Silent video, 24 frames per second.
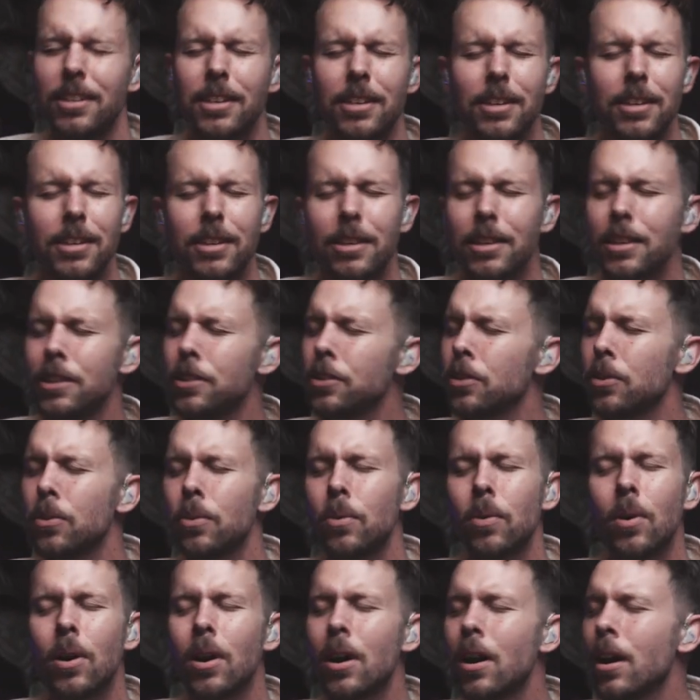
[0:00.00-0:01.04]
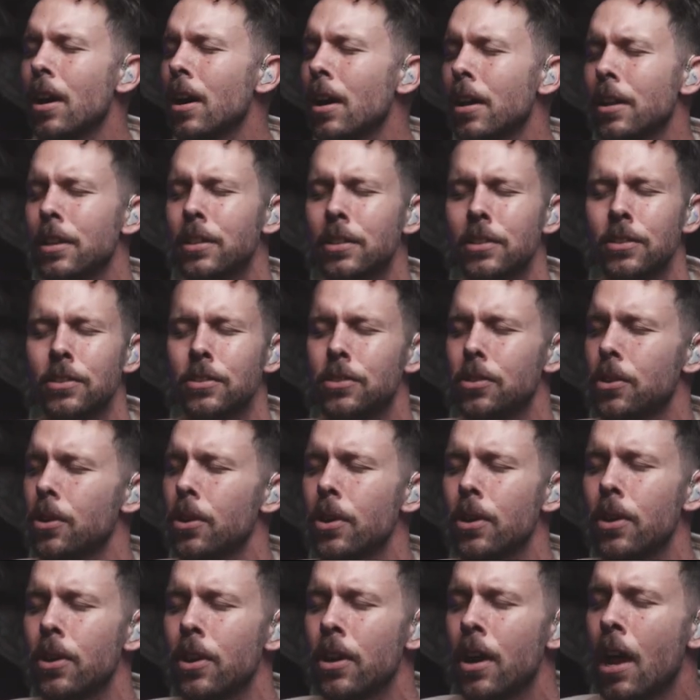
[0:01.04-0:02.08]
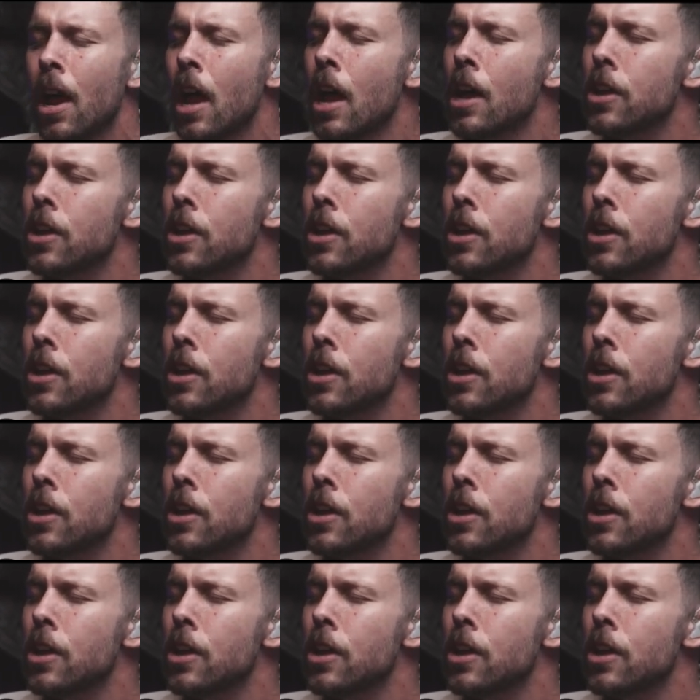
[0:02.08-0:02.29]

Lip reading: in wonder.